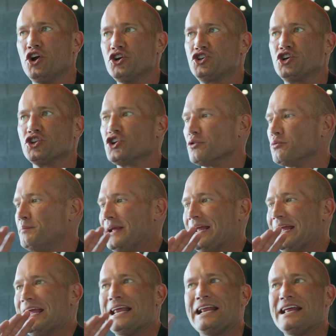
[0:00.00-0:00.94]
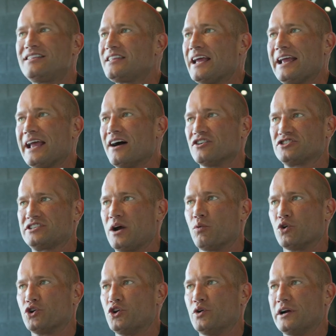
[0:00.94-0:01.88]
Should there be anything else that
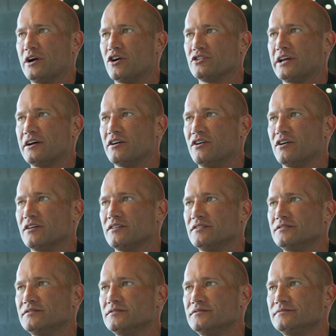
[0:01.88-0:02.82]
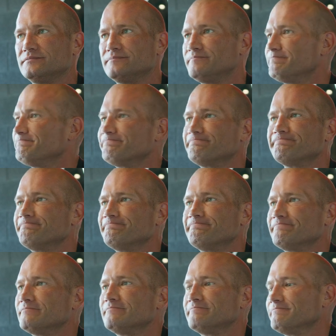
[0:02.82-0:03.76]
we're doing all day long? No.